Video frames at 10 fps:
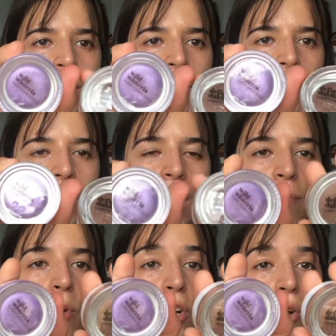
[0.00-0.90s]
they have
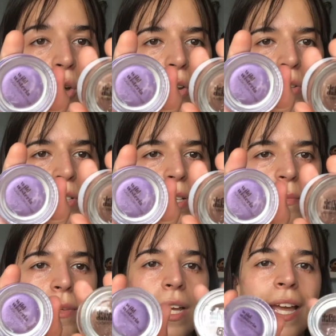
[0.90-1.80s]
more color to
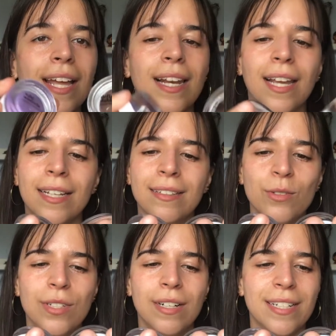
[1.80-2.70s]
them, and like
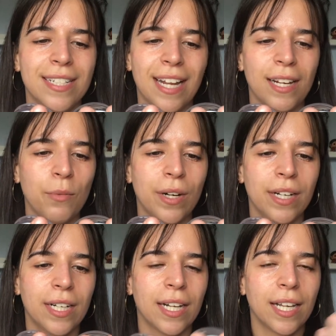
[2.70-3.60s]
those are exactly what I
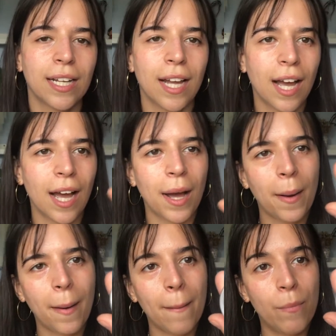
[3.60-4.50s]
need, like
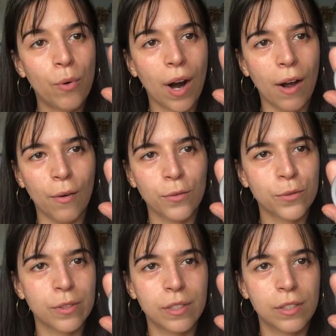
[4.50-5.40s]
a
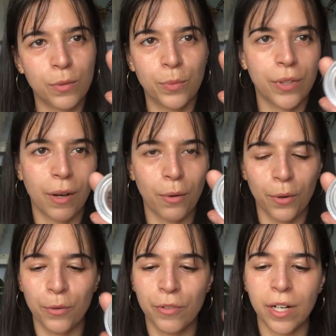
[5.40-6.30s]
brown to put all
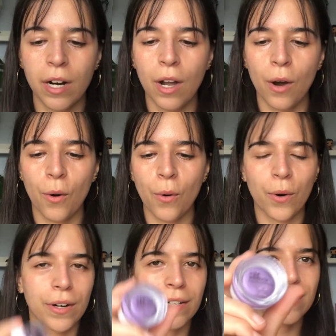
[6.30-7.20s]
over,
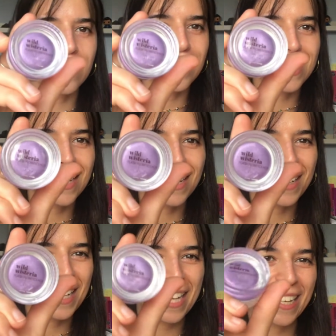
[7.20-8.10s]
or
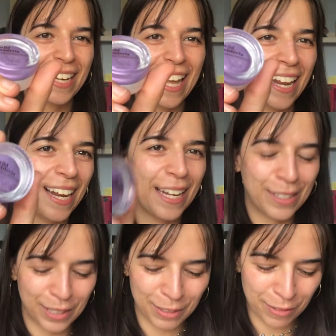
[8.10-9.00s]
like a lilac
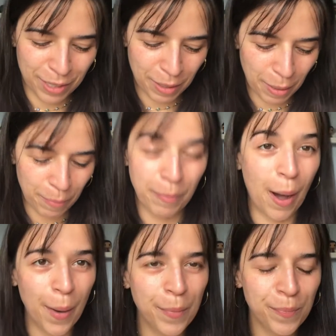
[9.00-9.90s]
to give it a
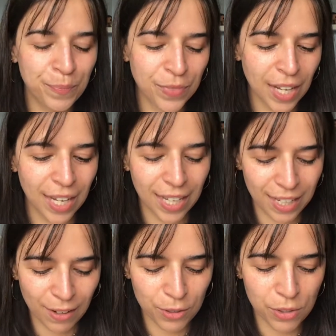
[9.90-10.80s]
pop.
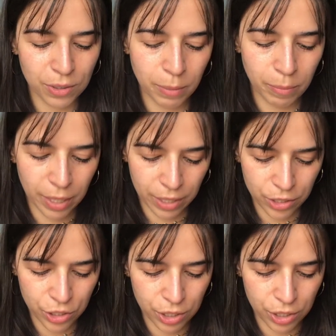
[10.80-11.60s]
And also the blush,